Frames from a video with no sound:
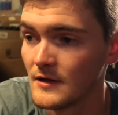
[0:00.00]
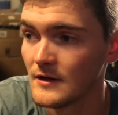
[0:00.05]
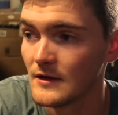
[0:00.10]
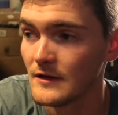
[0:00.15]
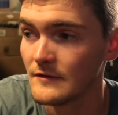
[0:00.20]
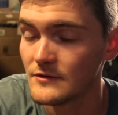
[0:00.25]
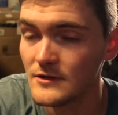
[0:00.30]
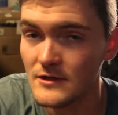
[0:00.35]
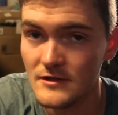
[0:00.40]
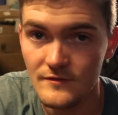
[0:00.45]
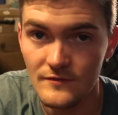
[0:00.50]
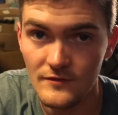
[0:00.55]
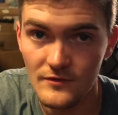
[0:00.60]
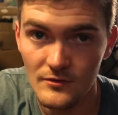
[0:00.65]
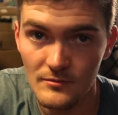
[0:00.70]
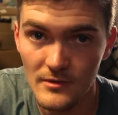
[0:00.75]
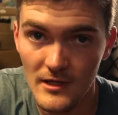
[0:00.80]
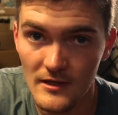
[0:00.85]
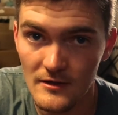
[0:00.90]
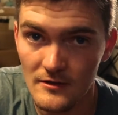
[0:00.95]
If it doesn't
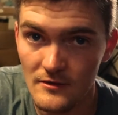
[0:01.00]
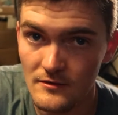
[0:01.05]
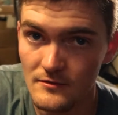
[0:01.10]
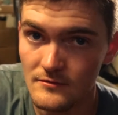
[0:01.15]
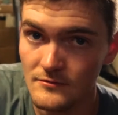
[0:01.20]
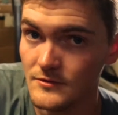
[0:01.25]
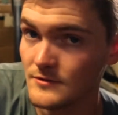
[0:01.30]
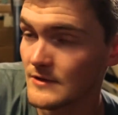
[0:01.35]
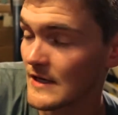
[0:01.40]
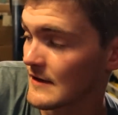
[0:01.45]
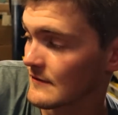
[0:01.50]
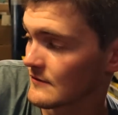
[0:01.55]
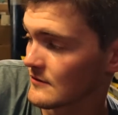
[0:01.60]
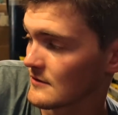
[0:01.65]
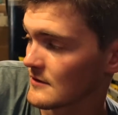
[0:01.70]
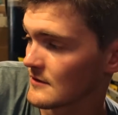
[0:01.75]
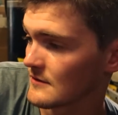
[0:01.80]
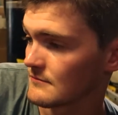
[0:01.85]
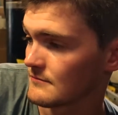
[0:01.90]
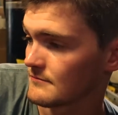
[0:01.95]
feel better
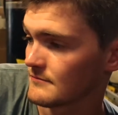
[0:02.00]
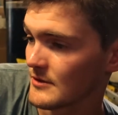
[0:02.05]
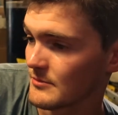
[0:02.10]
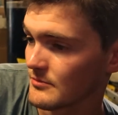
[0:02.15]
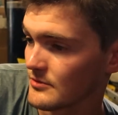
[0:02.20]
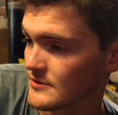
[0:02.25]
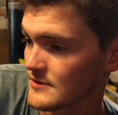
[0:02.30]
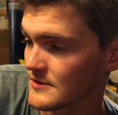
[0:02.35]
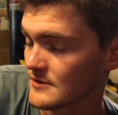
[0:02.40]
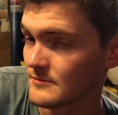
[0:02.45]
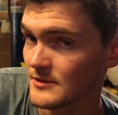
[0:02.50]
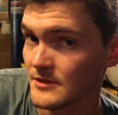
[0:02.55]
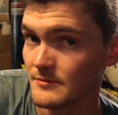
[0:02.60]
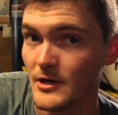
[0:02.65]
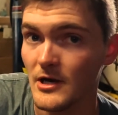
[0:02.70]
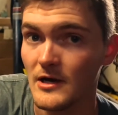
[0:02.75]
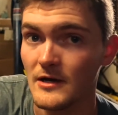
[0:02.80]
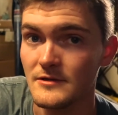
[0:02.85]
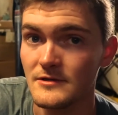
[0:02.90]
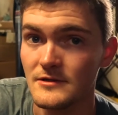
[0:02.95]
after I put so many
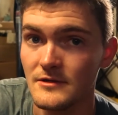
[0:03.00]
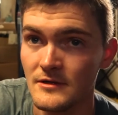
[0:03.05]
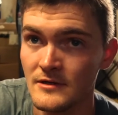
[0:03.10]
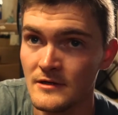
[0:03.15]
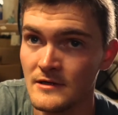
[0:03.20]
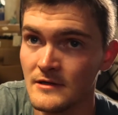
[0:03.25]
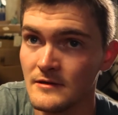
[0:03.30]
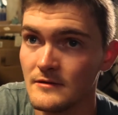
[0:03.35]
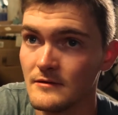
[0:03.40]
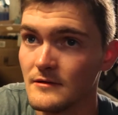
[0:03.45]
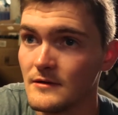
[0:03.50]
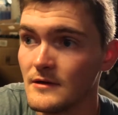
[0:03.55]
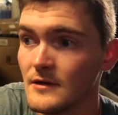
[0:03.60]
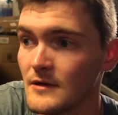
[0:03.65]
miles on it,